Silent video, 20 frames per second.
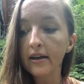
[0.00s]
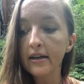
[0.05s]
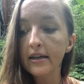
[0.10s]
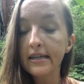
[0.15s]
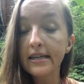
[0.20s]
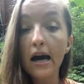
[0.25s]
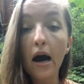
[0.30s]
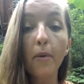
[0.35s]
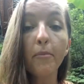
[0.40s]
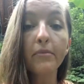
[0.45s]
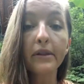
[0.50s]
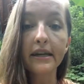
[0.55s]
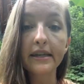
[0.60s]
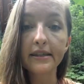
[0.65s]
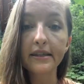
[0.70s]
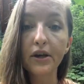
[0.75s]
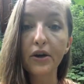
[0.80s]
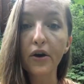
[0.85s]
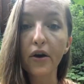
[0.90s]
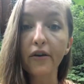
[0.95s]
templates
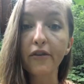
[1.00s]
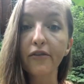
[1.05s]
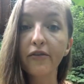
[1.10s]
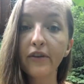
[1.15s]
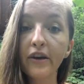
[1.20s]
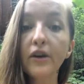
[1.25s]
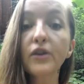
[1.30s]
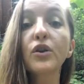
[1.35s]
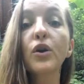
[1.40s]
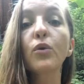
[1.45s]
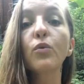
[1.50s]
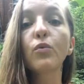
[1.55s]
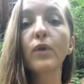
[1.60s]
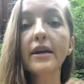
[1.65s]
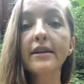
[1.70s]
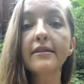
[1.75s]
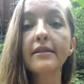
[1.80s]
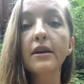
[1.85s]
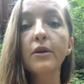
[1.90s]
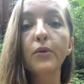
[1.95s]
in our field that
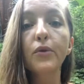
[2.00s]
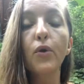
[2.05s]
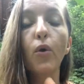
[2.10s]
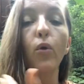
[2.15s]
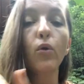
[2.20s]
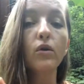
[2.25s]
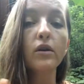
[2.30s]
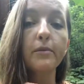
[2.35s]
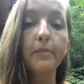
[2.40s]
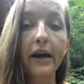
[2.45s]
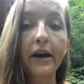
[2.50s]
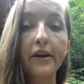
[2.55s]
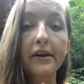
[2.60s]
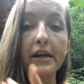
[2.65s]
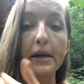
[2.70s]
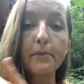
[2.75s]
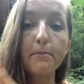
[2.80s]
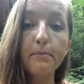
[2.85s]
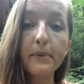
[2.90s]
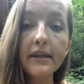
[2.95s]
resonate with old
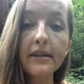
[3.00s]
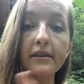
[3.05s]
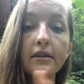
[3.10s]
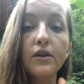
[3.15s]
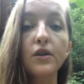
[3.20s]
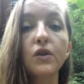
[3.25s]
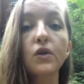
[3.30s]
paradigm business.